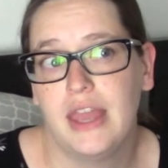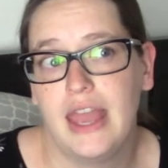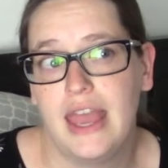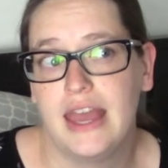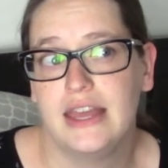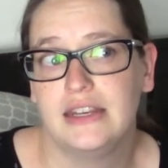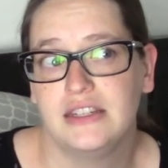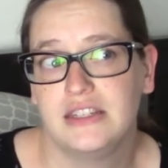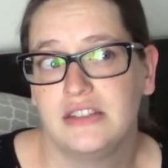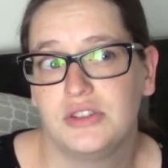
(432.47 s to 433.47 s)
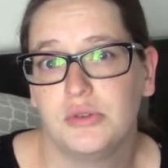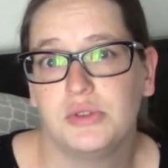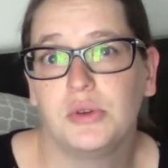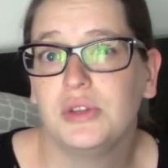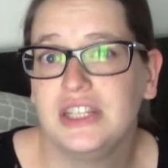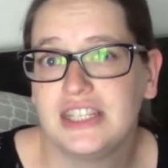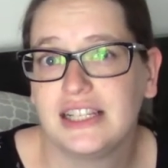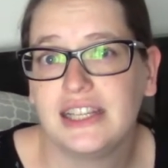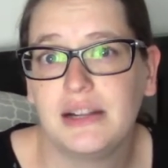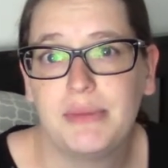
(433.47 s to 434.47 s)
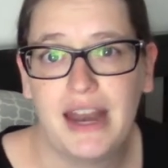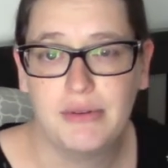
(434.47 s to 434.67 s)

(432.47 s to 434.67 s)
and so it was only just a little bit.